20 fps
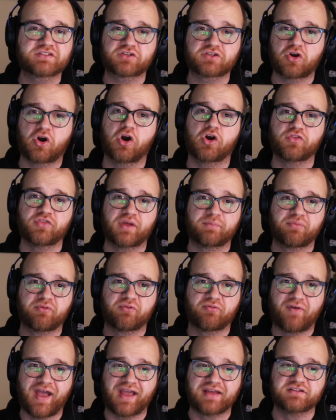card that
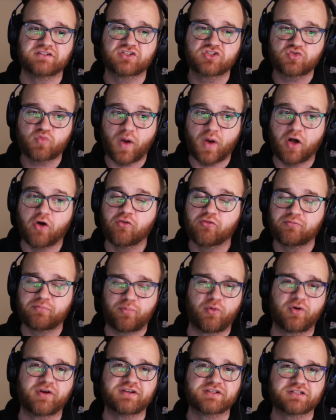provides 12
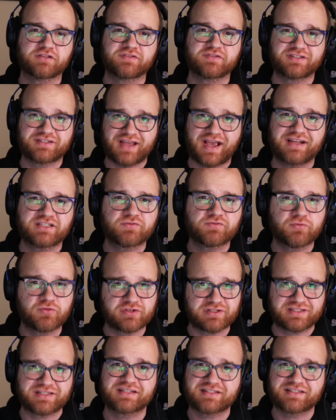points of stats for
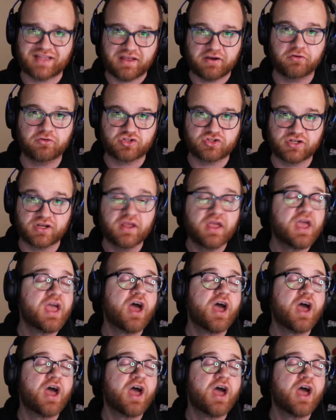6 energy.